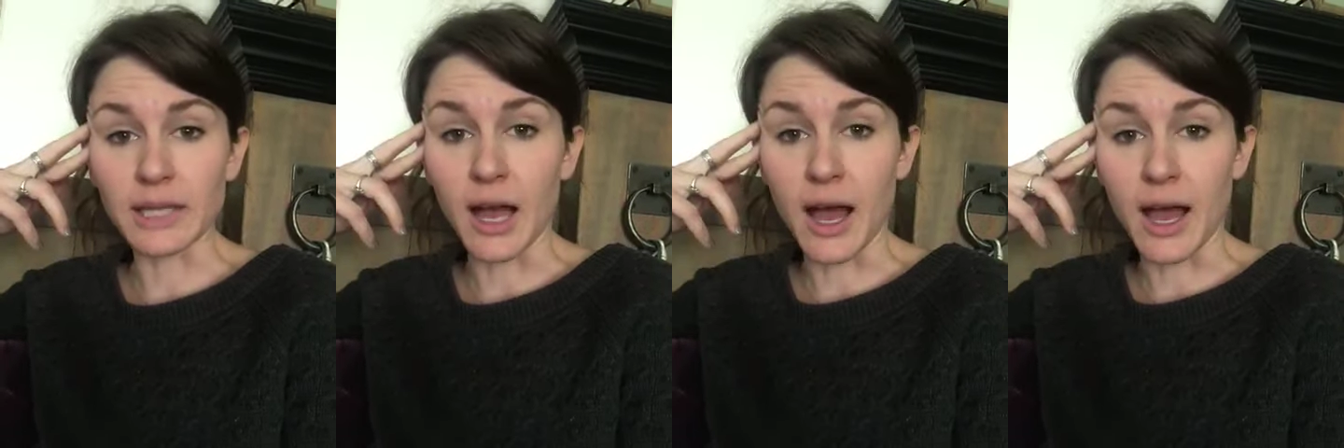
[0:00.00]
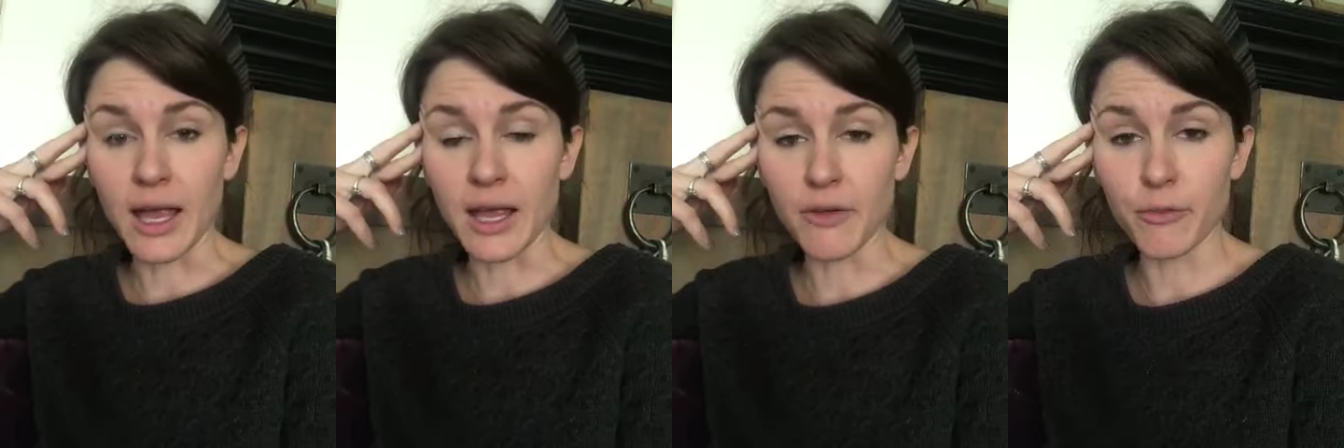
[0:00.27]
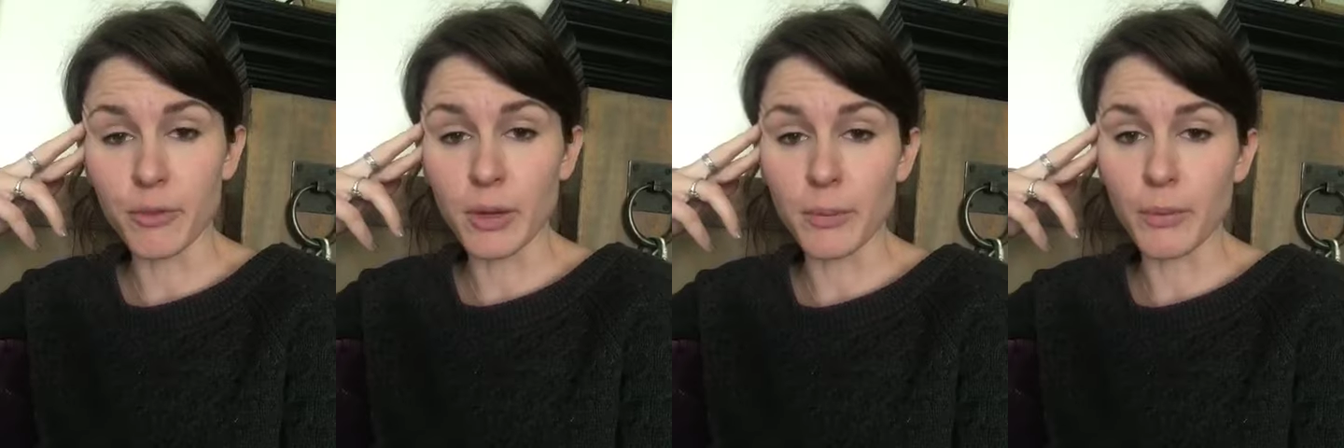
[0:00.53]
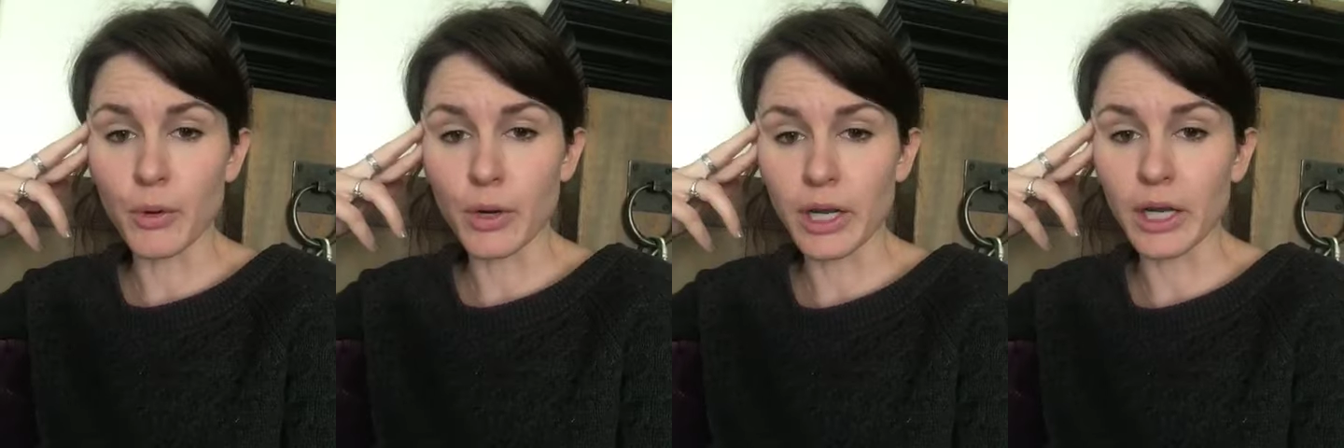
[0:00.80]
I have been
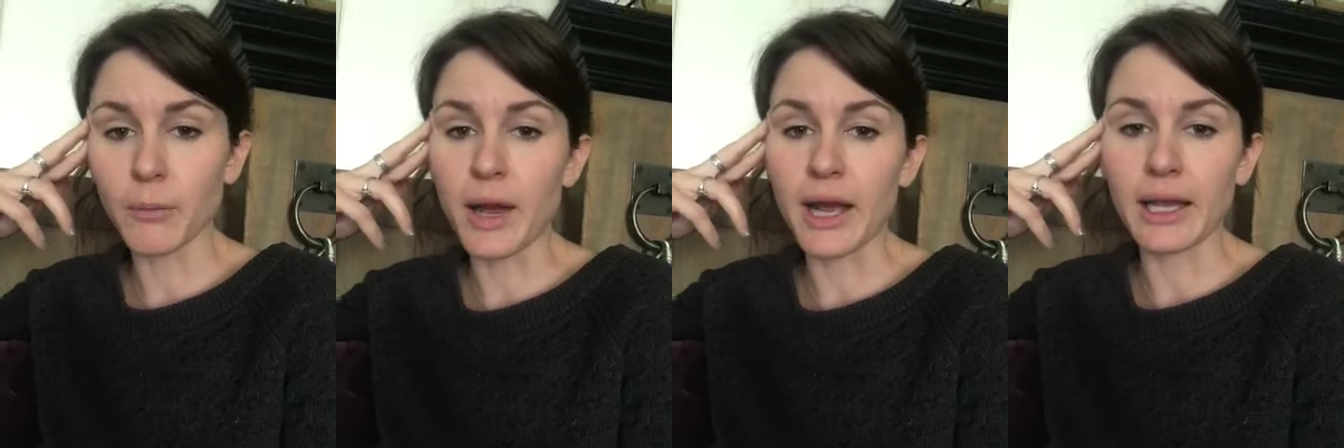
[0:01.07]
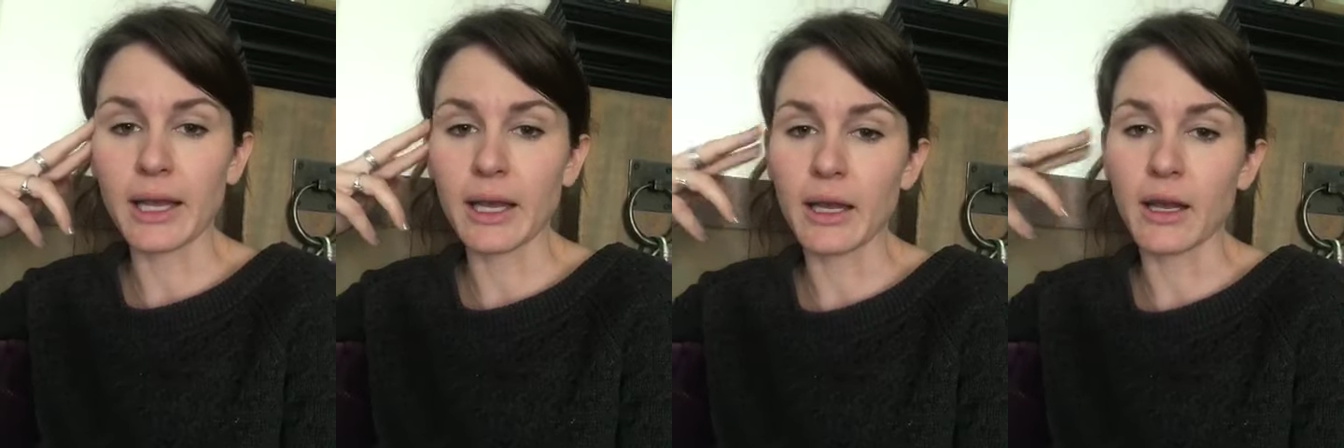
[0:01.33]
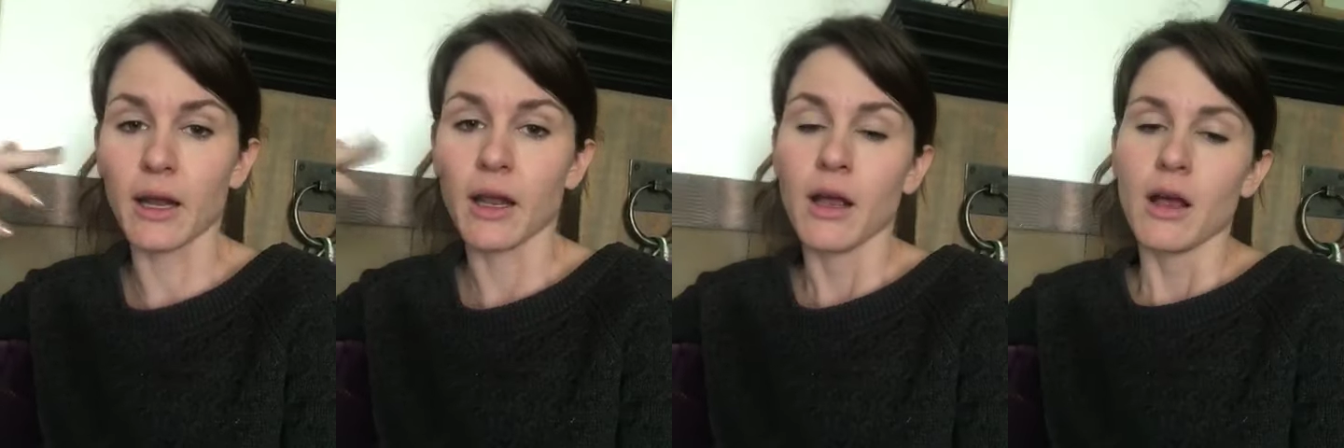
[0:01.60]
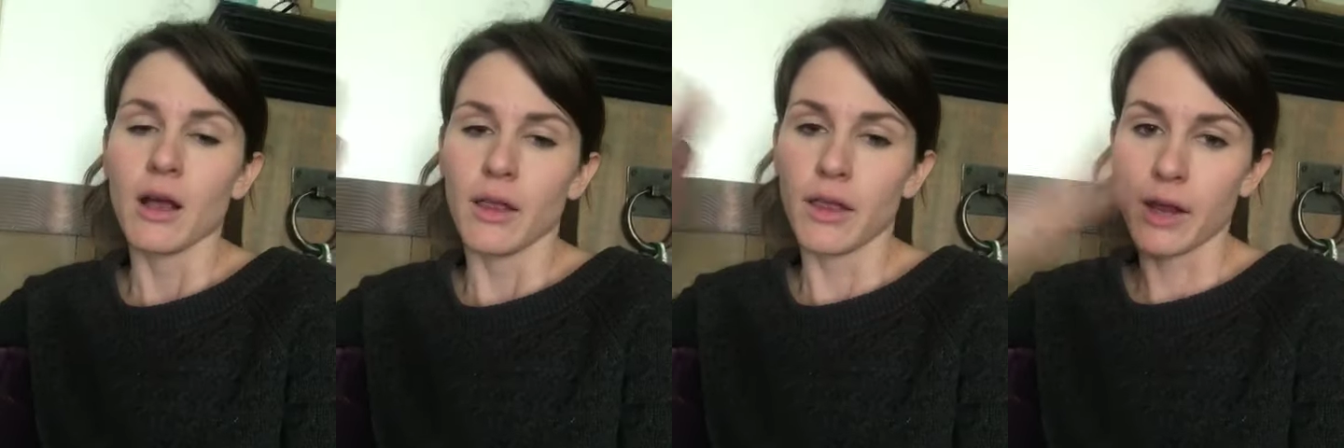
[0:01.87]
putting mine in
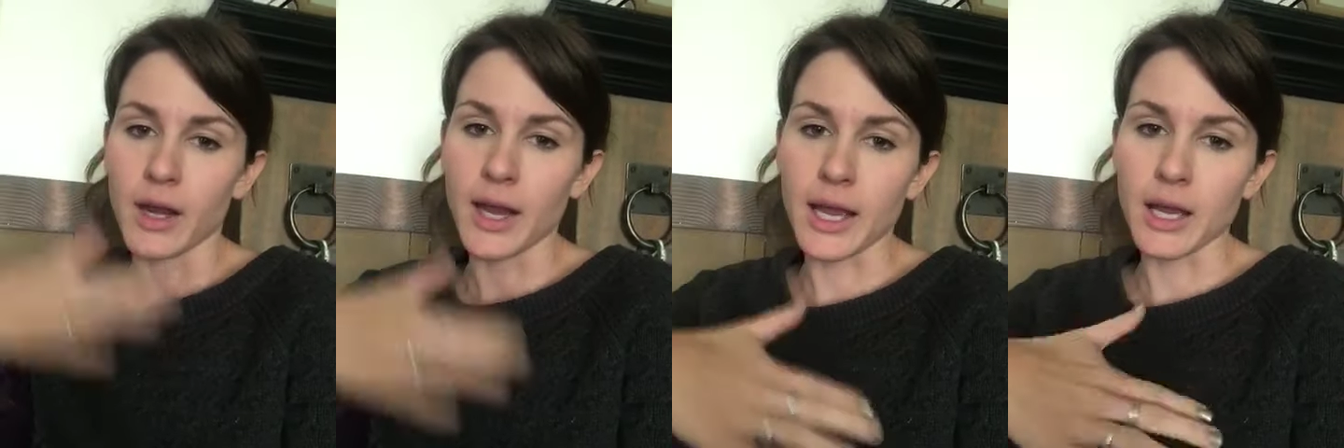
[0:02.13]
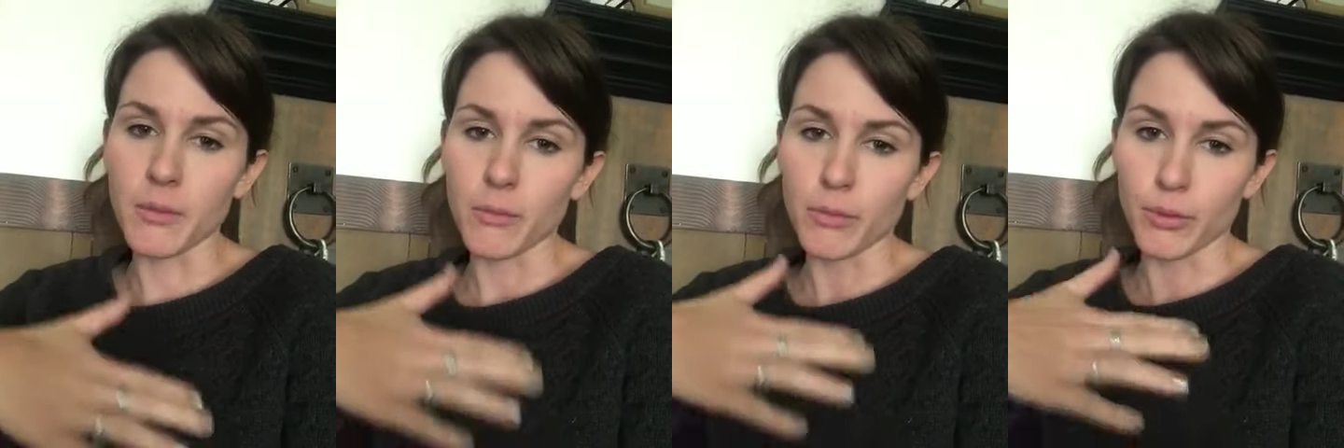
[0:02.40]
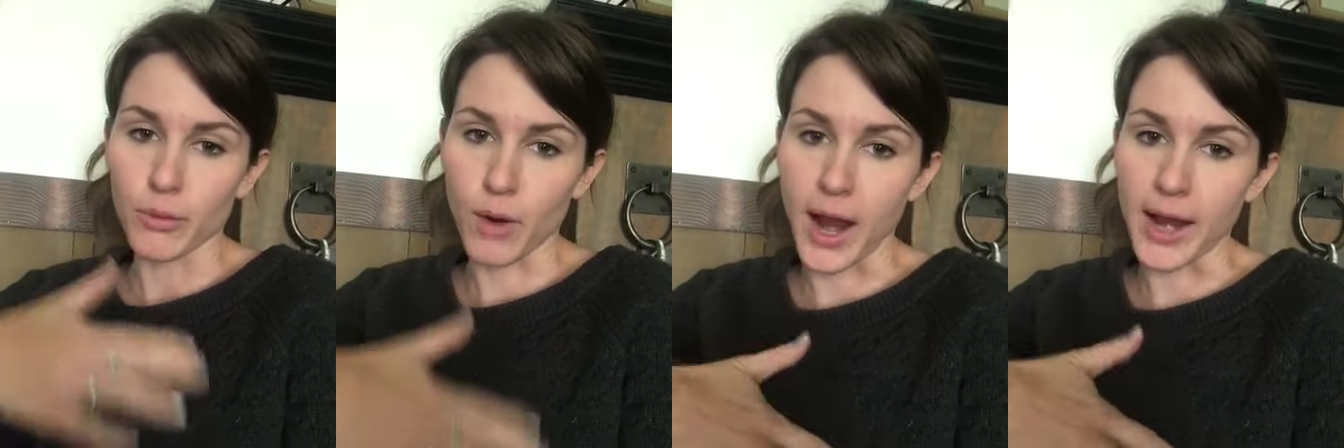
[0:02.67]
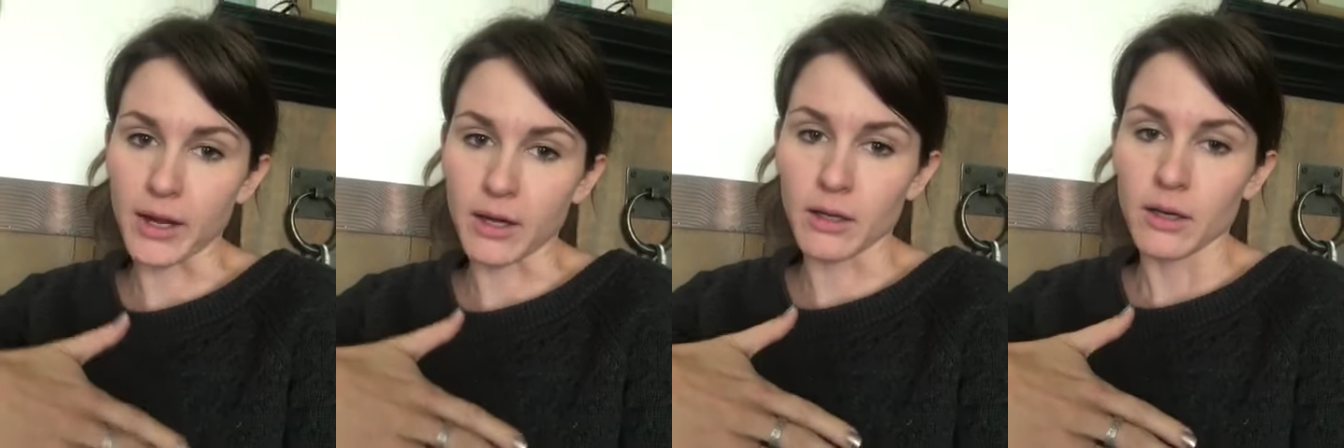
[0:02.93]
the night
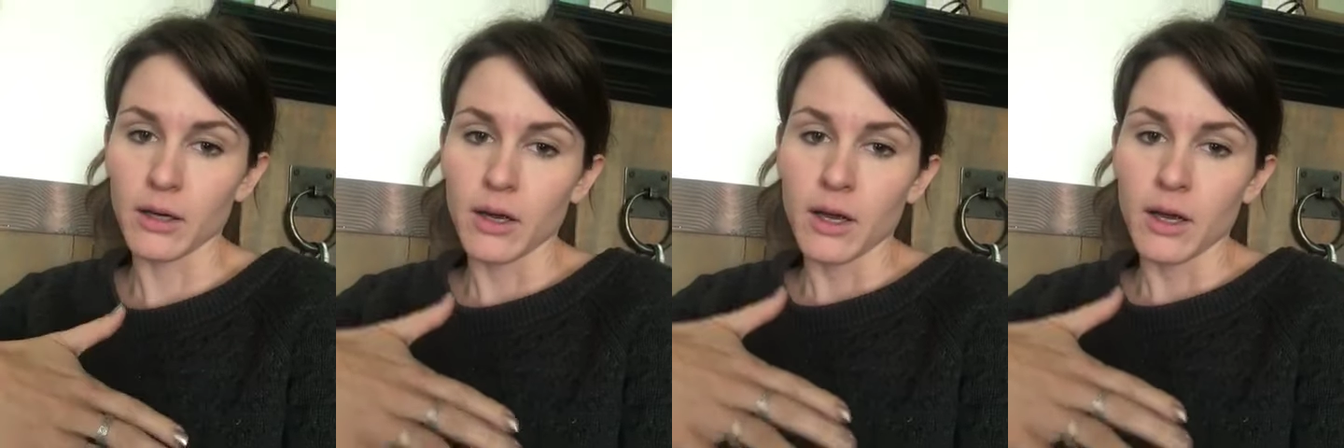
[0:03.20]
prior.